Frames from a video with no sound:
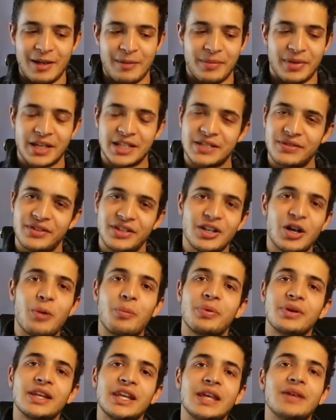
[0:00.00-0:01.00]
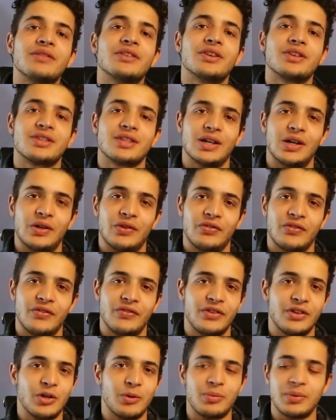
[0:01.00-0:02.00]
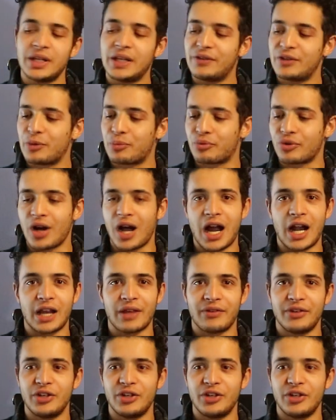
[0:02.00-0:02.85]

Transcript: Because if you don't believe in yourself, if you don't believe in your product,